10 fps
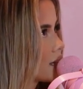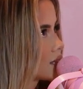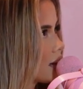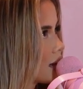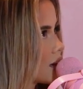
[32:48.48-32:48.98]

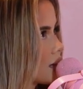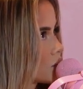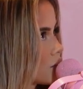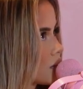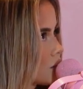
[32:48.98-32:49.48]
that's like,
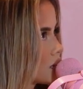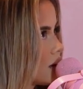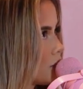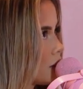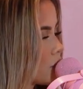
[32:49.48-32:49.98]
it's really good to
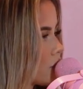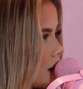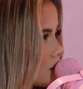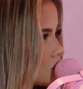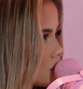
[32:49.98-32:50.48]
have people
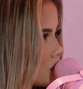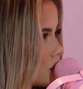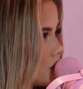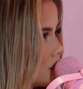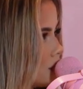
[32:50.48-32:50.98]
around you
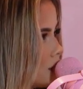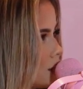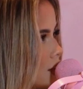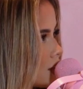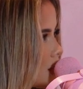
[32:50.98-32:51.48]

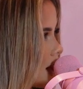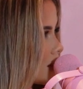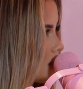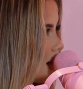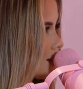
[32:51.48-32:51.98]

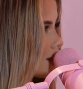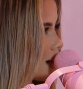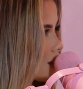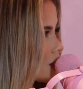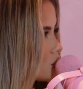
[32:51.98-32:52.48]
like that. Like,
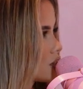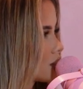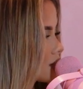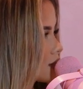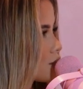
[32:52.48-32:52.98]
I think she
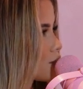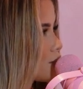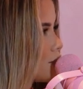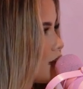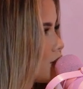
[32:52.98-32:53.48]
just
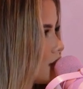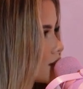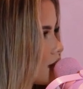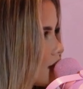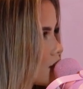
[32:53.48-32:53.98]
made me
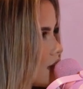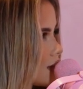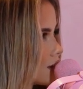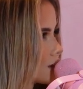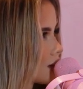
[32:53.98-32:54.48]
see
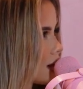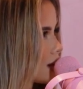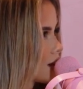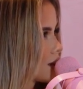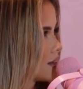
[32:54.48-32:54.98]
things
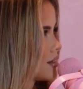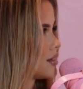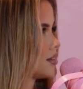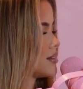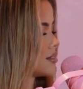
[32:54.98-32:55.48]
like
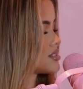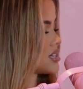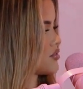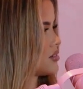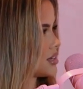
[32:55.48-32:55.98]

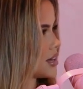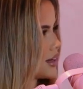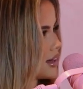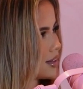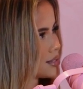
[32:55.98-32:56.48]
differently, I
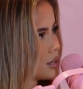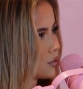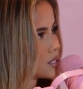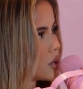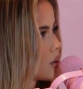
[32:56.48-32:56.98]
guess. I was
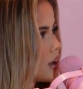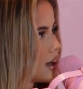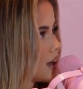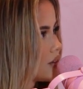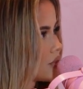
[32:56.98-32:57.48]
so
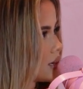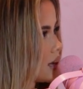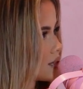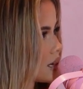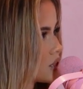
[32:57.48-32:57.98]
naive and
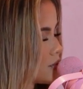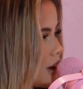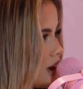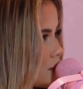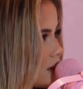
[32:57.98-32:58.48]
such a
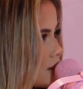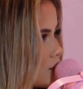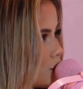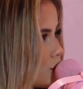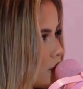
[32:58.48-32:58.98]
baby
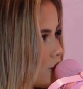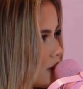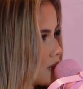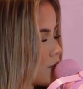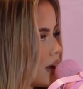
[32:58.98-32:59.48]
when we
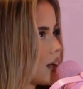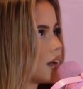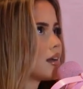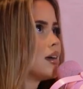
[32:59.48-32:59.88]
first met. And